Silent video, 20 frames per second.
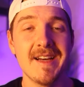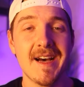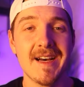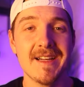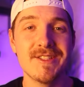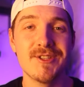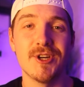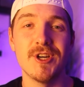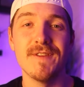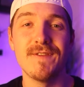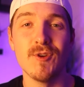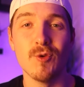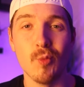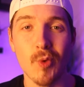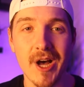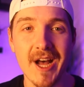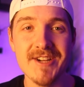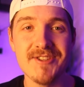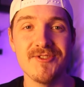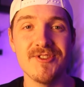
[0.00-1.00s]
odds are, if you're
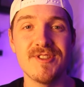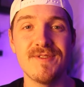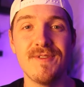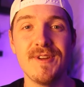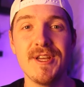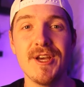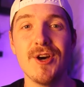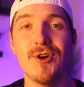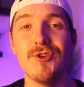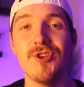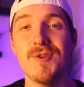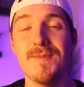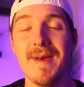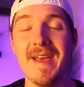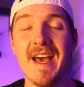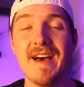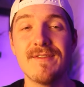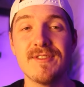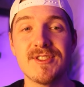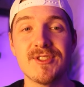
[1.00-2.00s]
watching this video, you
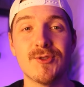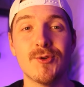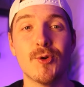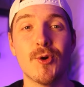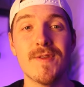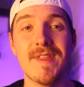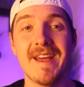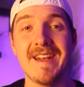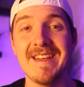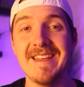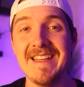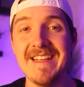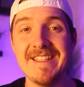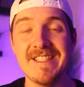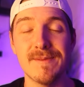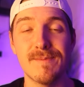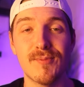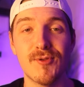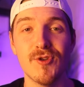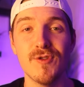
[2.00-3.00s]
may have a score that
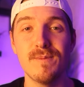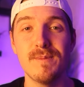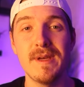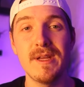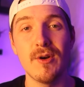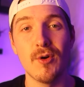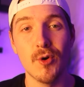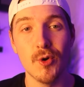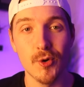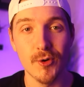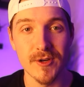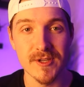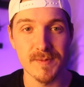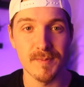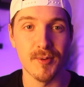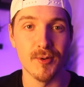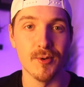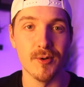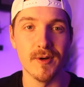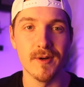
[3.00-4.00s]
needs improvement or is
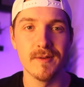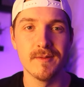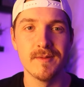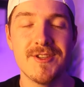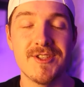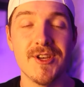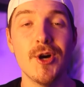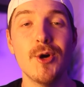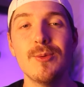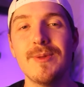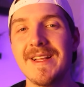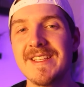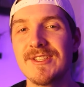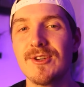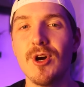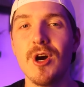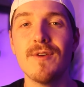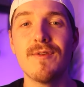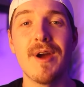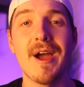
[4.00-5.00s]
poor. So let's
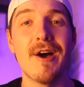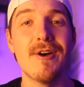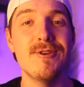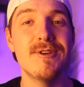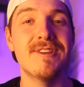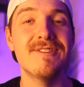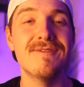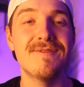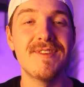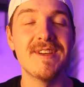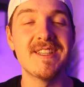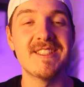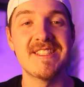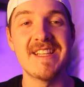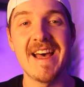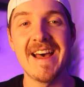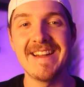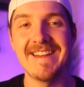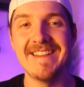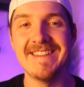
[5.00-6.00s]
go over how you can fix
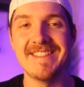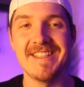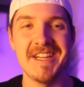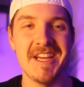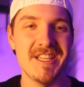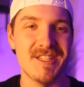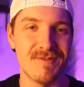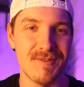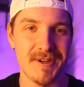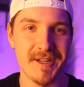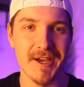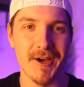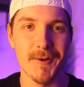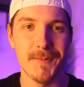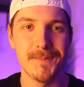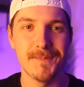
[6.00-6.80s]
that in today's video.